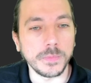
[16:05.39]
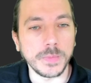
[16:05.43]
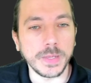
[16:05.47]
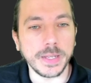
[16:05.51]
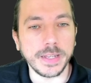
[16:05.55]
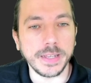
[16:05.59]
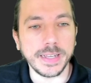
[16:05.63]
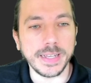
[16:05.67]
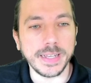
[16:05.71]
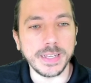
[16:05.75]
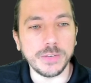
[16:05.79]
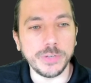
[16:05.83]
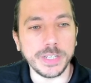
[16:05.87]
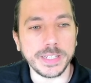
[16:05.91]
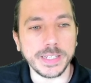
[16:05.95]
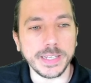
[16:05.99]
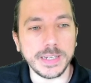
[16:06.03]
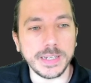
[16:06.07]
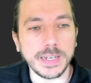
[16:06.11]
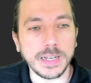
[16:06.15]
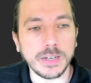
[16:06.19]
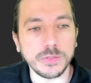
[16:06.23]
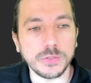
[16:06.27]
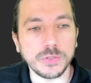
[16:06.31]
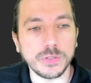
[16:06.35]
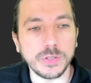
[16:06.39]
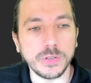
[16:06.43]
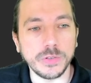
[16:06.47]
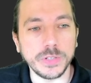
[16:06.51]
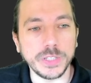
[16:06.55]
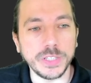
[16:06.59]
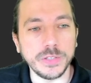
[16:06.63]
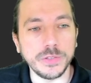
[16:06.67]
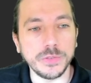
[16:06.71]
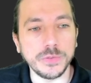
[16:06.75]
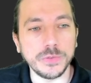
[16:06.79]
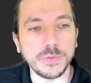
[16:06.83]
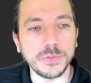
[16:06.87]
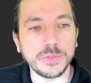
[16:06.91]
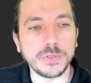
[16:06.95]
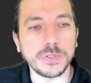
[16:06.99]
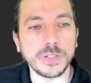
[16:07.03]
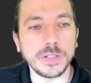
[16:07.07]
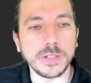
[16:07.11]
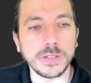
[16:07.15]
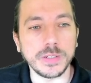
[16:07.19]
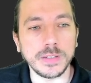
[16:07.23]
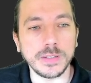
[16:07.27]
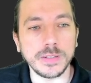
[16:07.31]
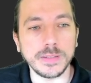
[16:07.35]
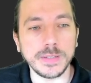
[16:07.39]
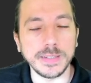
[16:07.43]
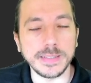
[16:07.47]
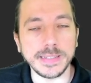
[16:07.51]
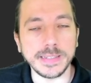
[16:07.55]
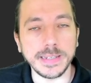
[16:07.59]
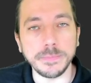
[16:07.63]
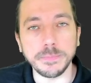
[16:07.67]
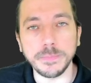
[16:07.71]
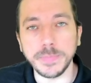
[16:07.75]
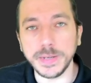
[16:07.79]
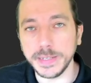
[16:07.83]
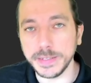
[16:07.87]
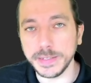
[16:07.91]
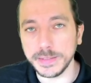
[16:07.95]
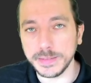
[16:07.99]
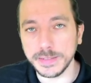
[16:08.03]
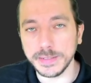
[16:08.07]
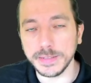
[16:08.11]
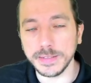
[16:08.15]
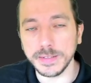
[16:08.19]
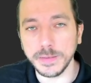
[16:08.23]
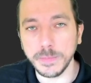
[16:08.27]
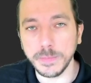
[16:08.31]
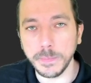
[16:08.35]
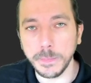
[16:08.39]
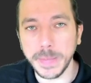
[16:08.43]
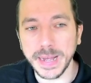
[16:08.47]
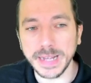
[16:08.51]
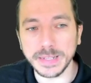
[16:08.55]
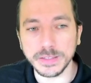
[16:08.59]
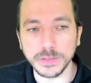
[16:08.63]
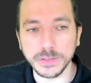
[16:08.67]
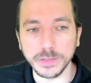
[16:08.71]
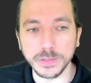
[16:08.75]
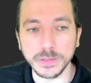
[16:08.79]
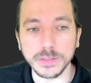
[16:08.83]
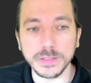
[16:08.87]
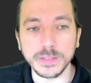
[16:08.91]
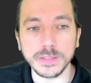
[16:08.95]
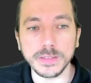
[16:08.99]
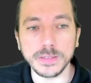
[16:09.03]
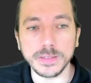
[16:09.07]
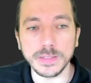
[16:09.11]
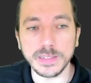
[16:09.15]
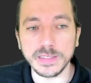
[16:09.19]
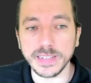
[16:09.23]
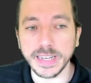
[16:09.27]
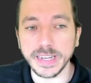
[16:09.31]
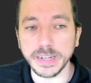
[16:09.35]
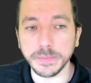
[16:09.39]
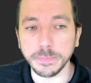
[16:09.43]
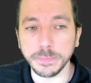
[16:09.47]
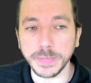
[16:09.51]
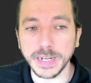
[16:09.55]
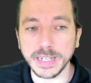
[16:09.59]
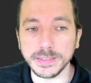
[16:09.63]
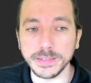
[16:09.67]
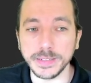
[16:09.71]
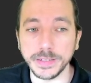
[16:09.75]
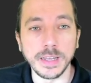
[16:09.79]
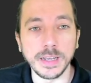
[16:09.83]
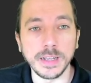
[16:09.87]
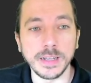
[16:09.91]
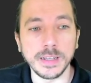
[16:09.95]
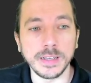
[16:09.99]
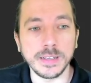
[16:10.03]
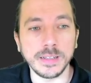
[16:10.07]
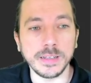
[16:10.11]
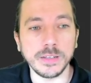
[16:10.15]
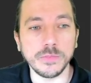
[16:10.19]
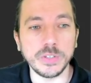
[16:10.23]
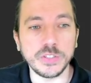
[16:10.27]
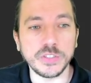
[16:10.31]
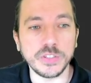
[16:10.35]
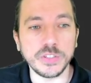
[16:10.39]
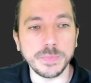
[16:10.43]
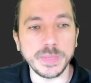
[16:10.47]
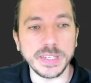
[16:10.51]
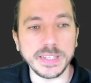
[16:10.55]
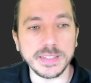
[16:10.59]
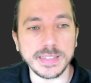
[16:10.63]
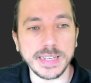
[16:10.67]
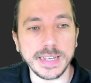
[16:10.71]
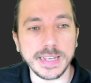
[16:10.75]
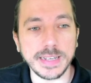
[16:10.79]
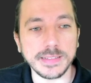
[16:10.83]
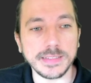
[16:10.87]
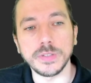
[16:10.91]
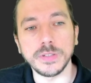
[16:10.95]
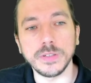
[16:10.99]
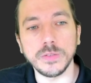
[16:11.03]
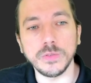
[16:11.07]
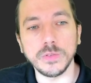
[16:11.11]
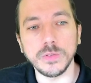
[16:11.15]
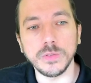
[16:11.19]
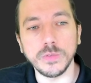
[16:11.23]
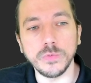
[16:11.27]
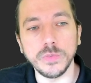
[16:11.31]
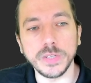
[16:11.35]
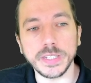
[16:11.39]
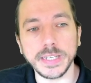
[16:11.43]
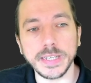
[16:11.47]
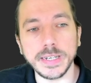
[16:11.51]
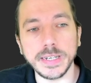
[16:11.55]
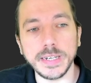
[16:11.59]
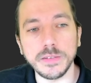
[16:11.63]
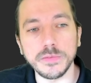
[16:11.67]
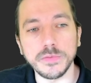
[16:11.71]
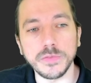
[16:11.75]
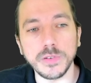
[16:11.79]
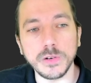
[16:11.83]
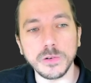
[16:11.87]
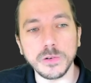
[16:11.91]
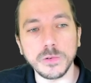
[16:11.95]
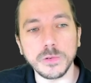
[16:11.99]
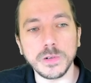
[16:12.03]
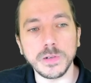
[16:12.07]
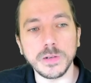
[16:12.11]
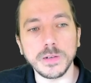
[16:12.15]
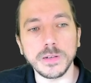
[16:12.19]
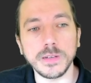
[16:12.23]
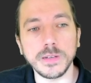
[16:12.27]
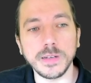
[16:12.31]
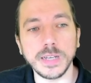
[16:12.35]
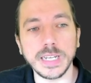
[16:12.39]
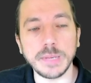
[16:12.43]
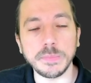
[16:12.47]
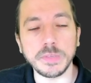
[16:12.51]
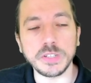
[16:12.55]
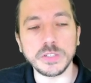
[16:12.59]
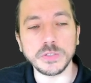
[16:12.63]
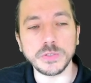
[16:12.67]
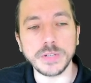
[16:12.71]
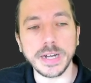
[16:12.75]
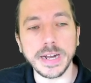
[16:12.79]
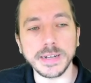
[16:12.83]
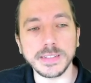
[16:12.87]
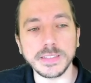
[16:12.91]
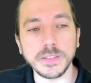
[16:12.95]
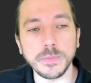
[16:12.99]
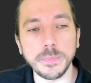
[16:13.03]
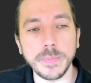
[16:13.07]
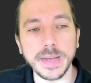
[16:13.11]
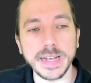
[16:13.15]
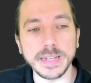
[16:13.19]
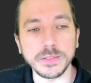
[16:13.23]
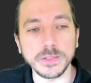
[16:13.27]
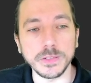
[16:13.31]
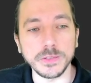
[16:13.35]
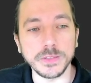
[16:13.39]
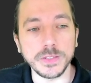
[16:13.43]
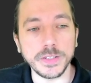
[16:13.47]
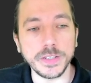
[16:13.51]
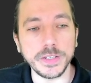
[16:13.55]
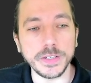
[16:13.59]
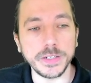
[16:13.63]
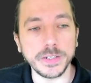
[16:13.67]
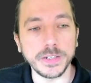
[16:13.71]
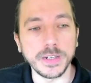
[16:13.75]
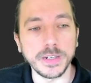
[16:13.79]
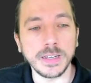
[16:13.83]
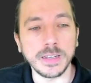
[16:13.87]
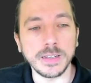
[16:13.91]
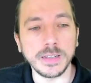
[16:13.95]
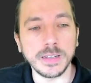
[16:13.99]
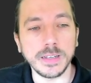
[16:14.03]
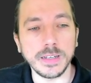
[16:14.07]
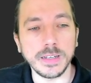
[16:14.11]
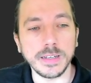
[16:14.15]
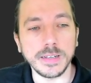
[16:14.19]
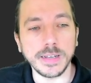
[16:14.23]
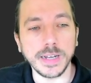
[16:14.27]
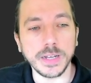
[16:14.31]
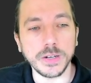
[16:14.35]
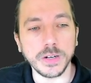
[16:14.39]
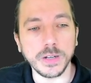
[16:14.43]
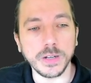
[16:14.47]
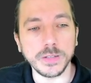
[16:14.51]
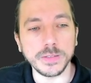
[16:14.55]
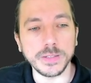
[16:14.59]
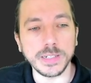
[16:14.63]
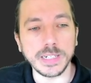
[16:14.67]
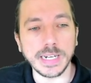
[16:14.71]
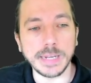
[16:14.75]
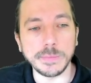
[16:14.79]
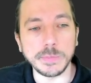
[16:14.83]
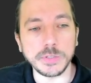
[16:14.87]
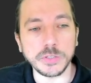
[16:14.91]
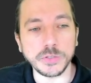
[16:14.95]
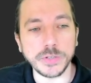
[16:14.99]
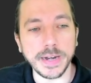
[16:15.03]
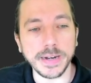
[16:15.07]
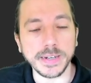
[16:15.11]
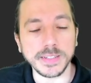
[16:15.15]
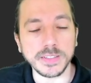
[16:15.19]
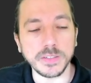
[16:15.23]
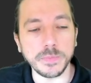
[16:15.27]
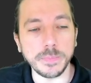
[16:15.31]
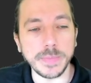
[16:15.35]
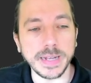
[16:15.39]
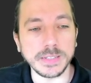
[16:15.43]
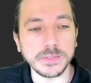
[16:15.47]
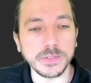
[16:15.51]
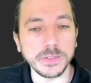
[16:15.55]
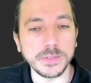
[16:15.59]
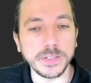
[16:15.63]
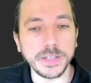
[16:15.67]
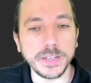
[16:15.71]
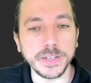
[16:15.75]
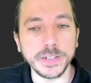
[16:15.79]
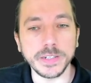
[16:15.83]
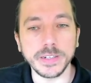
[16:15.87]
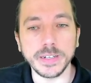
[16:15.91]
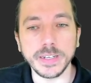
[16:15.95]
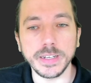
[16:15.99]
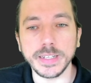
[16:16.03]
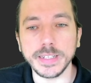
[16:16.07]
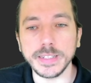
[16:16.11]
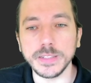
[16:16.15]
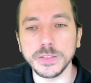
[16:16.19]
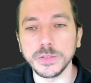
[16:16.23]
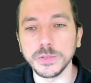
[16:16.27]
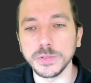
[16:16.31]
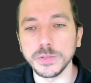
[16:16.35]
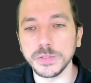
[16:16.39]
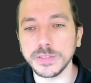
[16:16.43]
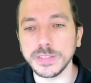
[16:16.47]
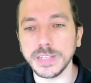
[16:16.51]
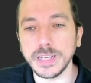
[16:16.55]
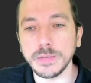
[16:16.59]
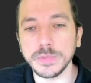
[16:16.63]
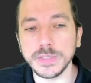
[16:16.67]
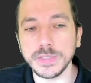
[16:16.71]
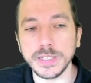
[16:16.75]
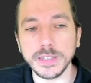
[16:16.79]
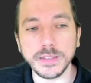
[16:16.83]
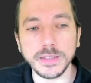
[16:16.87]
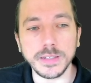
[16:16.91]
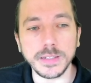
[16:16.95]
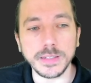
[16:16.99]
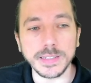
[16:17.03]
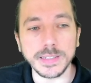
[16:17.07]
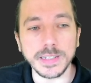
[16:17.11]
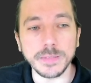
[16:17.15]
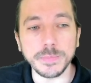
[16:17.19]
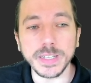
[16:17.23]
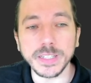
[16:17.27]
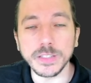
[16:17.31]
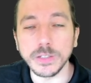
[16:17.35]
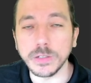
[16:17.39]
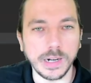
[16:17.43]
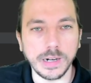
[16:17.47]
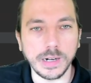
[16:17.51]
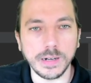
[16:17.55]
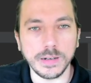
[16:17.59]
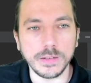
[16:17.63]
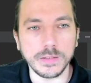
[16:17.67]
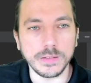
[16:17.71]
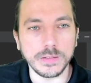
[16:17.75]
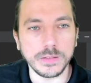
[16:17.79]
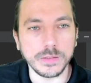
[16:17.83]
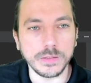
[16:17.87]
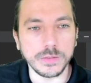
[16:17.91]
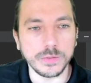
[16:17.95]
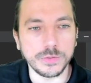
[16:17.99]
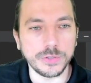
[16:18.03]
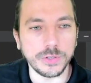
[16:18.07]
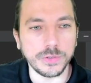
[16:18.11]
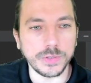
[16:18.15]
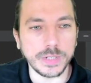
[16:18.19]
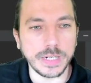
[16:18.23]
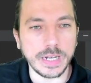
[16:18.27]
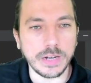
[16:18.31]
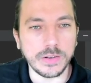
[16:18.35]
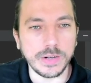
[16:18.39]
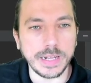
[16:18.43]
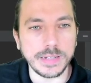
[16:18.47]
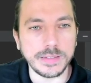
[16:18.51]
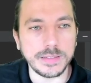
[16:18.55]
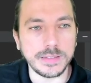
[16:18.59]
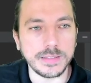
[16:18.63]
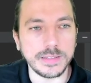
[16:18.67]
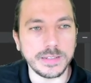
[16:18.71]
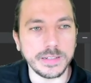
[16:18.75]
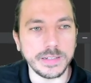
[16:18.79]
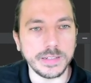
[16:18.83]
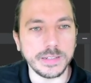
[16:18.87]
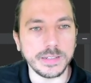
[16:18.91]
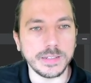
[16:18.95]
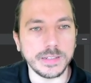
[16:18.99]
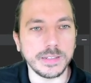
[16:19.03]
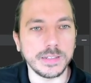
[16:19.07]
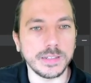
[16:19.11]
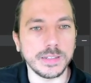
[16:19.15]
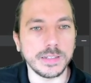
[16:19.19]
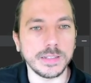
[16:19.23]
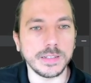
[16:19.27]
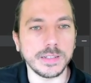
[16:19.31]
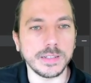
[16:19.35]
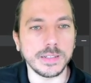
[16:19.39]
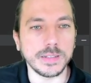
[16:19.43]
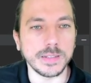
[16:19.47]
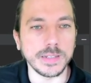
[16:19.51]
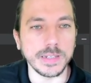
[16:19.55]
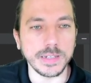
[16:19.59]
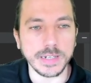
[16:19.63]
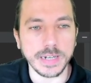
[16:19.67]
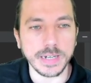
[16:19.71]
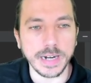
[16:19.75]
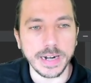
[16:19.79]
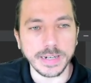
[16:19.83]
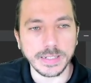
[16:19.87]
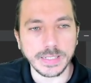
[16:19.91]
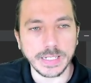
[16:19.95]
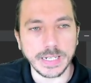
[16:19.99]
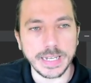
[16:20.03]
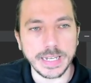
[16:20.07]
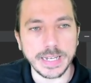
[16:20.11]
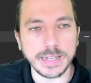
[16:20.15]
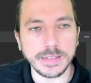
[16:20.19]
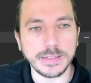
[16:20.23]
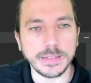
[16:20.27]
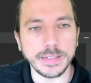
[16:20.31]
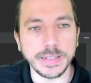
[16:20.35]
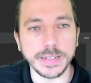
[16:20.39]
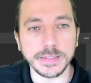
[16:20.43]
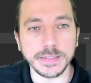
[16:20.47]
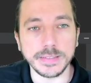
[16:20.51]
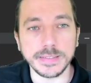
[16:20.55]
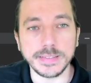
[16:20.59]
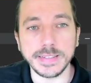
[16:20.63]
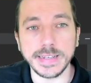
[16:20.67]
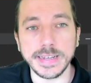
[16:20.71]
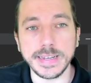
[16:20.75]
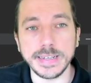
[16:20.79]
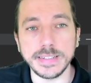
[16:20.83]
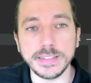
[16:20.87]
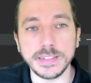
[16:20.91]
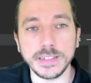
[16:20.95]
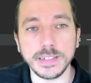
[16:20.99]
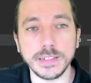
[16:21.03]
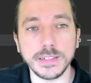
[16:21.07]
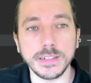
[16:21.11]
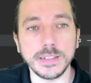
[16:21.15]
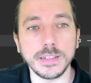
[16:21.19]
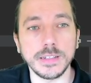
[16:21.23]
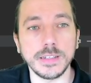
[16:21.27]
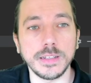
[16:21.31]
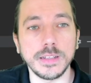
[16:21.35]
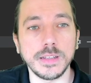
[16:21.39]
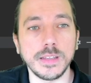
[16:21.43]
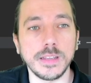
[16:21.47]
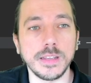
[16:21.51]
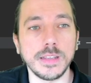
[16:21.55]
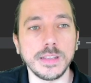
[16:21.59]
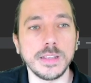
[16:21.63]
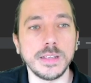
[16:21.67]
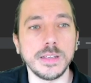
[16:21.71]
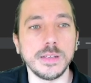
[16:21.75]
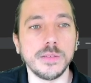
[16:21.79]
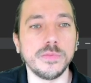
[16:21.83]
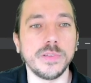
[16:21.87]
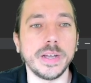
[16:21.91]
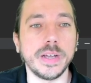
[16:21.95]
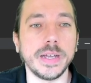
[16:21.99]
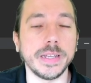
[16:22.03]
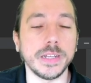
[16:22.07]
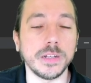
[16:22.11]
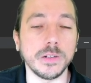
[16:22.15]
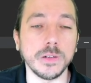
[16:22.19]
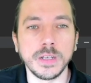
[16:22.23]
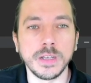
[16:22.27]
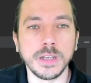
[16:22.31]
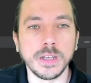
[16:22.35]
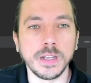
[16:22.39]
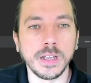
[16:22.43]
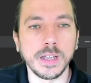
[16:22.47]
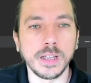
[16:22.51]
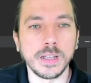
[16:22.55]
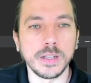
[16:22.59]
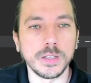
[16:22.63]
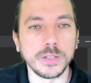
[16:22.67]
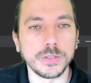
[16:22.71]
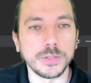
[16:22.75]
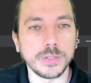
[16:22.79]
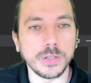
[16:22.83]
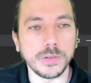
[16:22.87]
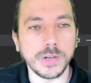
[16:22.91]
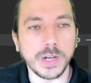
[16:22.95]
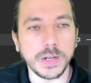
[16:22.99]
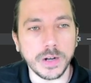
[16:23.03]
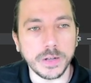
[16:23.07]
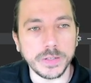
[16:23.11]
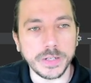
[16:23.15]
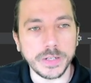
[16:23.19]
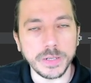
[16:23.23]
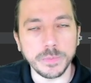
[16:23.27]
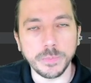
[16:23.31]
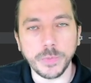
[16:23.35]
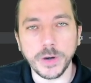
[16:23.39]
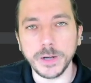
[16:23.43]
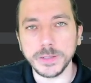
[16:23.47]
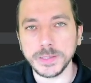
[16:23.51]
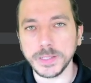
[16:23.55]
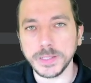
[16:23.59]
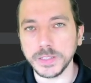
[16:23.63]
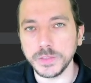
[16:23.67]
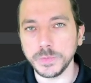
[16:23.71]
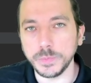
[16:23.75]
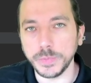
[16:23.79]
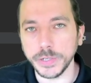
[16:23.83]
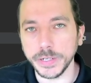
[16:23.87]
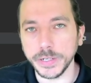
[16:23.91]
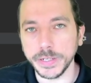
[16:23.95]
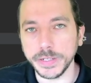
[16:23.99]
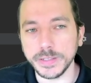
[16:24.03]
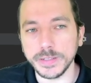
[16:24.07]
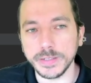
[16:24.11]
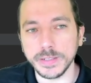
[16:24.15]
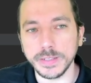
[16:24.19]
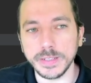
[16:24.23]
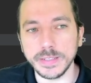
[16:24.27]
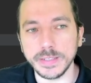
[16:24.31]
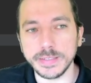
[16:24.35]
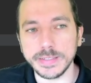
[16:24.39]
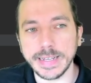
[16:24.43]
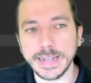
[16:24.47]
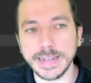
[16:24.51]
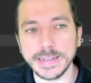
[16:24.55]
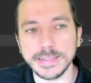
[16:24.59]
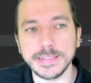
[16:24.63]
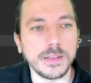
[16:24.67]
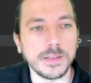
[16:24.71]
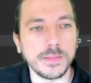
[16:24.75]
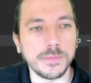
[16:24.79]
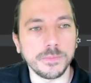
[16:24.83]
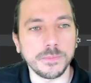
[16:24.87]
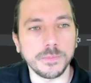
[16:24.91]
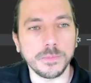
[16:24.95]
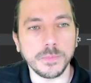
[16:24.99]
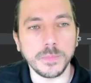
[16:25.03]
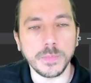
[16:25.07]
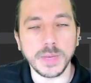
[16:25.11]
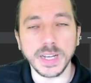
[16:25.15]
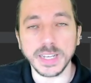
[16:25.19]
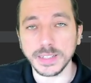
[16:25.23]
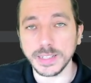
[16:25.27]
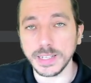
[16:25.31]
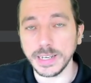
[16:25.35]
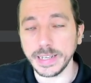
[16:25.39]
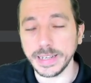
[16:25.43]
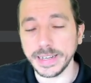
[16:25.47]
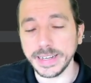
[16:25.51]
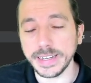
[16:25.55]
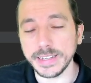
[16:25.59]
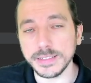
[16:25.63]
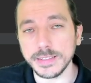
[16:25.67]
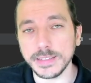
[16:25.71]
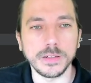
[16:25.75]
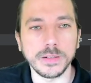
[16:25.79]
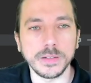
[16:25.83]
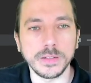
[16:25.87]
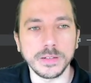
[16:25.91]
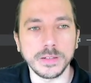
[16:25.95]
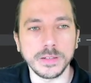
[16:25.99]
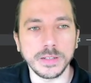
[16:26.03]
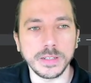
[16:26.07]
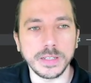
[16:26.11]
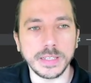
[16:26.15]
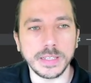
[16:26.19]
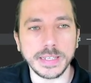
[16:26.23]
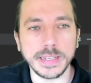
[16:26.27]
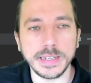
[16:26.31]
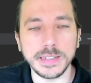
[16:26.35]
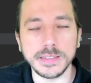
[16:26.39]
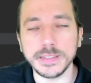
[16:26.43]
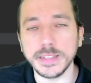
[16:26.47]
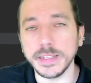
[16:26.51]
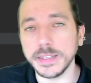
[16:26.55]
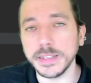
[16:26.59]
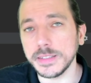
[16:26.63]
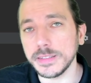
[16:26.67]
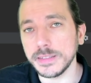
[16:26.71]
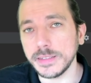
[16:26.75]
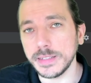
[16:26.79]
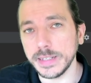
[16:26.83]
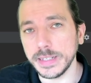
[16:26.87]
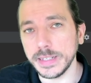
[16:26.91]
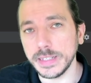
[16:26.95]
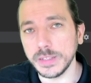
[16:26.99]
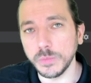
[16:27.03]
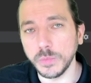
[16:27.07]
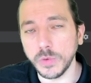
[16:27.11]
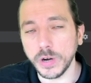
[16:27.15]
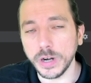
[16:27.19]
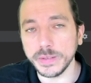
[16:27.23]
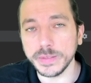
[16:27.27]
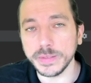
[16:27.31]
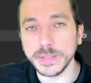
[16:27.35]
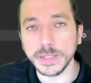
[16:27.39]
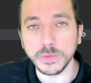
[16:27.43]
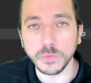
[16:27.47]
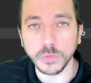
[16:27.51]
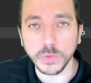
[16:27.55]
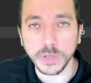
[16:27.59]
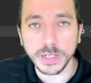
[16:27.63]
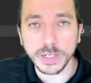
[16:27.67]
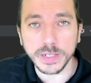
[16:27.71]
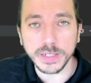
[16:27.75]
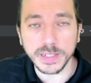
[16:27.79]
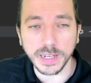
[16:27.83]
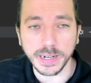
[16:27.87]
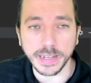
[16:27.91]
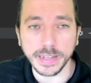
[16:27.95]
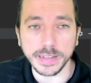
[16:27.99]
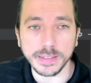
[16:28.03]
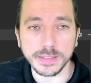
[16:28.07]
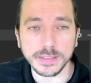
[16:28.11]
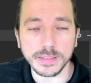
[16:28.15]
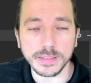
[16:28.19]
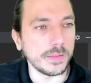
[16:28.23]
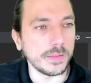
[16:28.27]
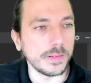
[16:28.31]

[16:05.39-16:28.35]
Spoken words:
And we can also use the template method design pattern, which means that we can invoke an abstract method here, another abstract method here, and do something in the middle. So now let's see the car class extending vehicle. So another important point is that a class can't extend more than one class.